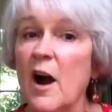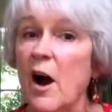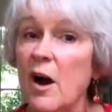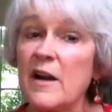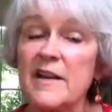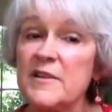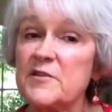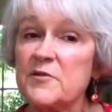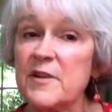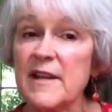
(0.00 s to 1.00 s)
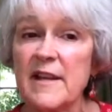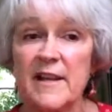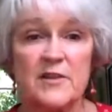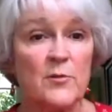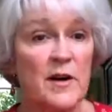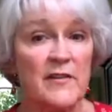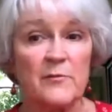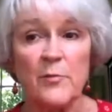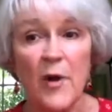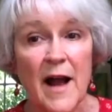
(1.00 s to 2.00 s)
Our history is one
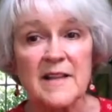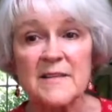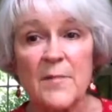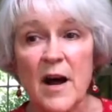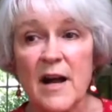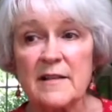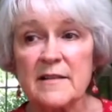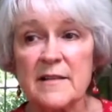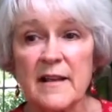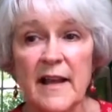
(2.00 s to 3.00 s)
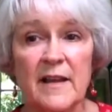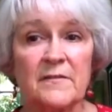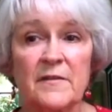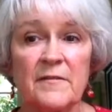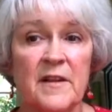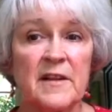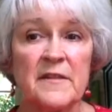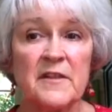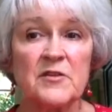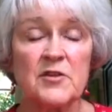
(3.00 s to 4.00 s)
of bright spots in
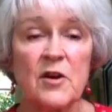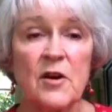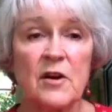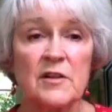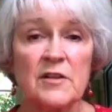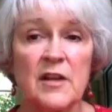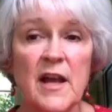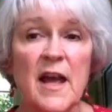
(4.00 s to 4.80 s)
fulfilling this charge